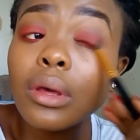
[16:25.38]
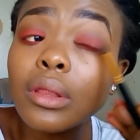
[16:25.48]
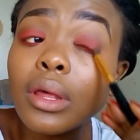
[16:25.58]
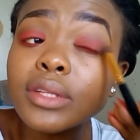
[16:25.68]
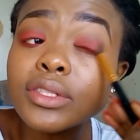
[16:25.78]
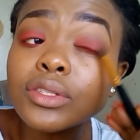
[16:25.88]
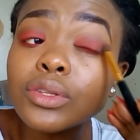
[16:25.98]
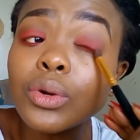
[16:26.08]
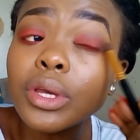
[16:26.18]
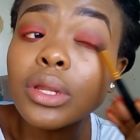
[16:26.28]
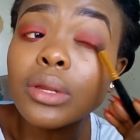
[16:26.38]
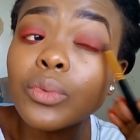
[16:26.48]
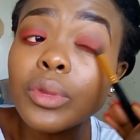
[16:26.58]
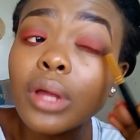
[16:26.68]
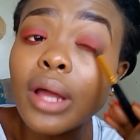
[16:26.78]
And then just go
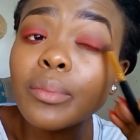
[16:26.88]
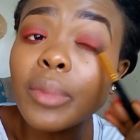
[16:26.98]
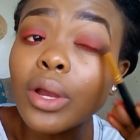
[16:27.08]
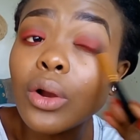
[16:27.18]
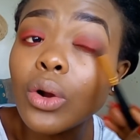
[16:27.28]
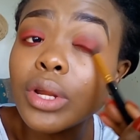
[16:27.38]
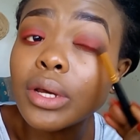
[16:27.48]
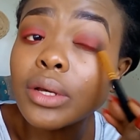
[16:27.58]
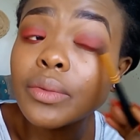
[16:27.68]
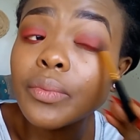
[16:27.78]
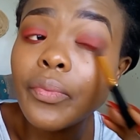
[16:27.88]
in with, at my corner,